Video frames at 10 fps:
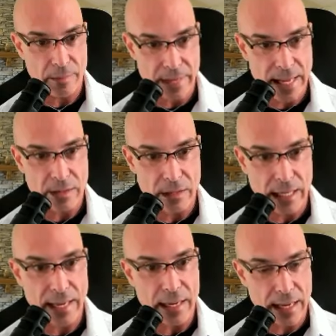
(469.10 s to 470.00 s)
better, and
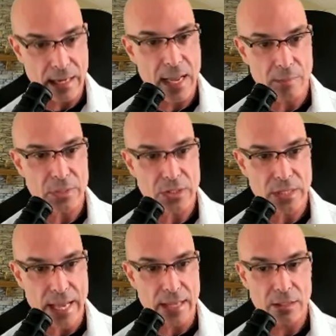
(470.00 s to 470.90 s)
I, I accomplished
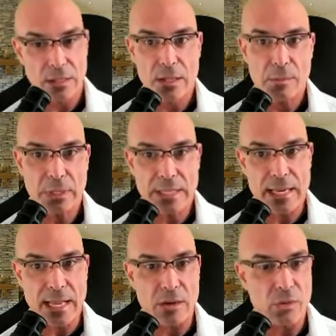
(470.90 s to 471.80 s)
that, but then
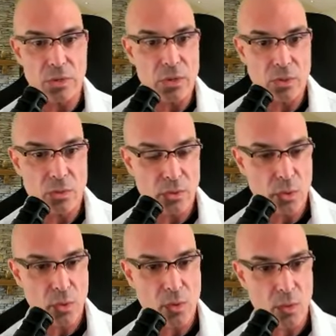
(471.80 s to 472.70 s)
I don't know
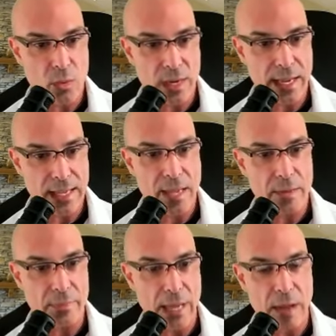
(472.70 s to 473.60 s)
who or what I
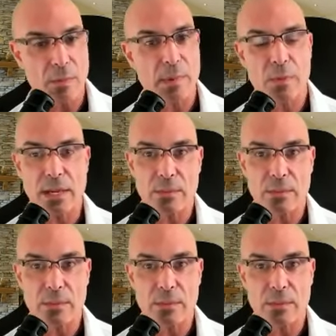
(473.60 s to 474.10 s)
am. I remember I